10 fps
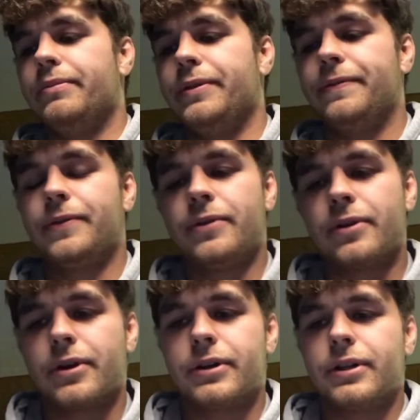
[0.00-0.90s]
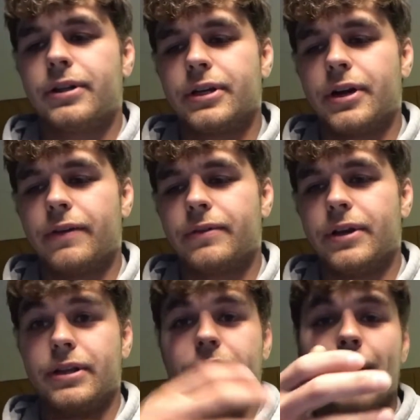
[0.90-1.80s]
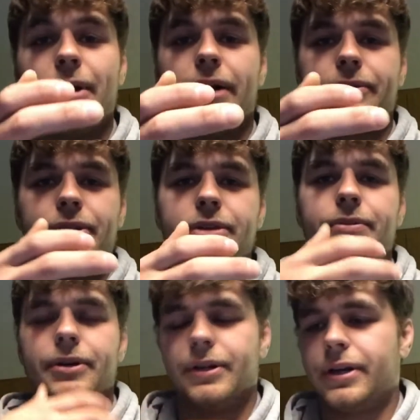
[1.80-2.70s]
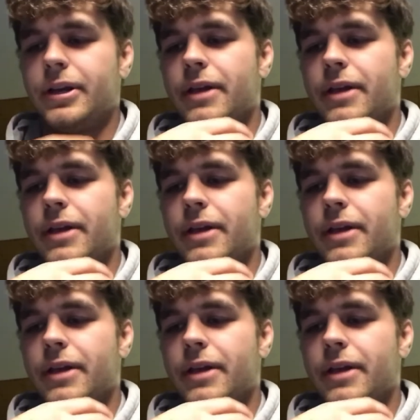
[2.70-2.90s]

Before the government, I'm not really, but